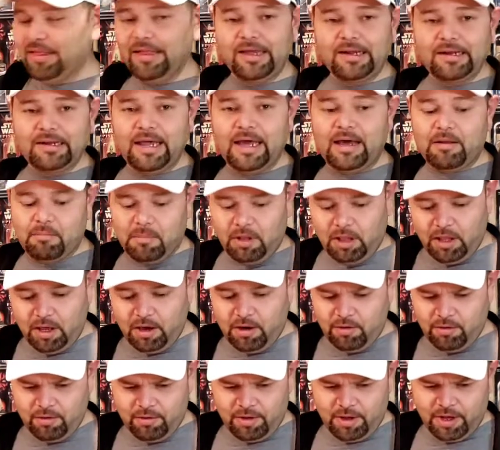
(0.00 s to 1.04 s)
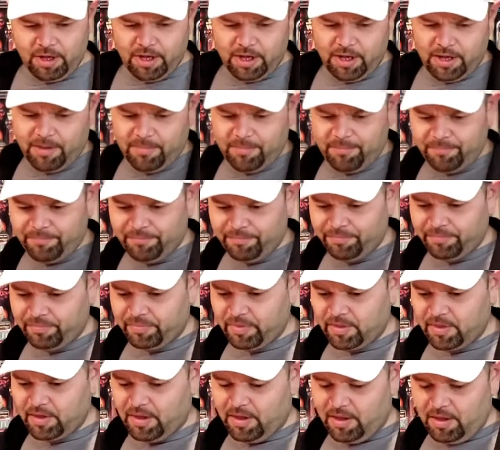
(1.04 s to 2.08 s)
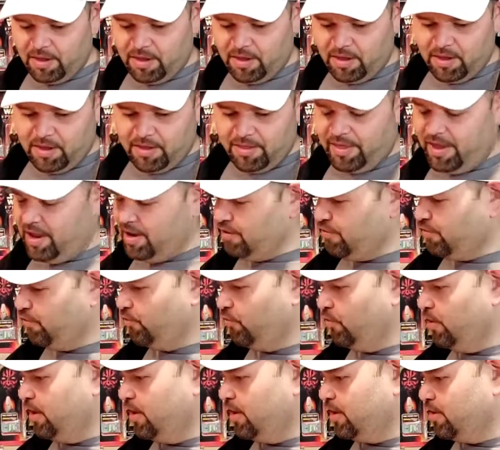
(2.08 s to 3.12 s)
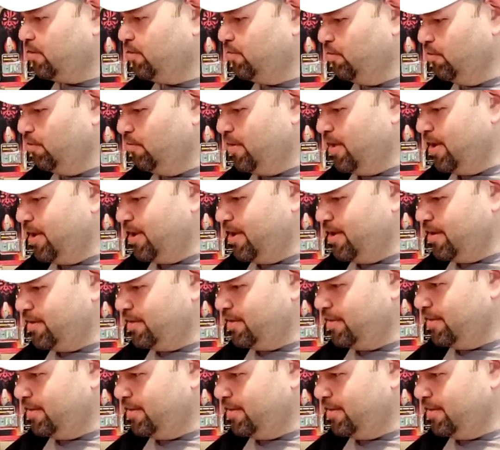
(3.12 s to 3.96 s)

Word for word: linked down below. Um, That is freaking cool, man.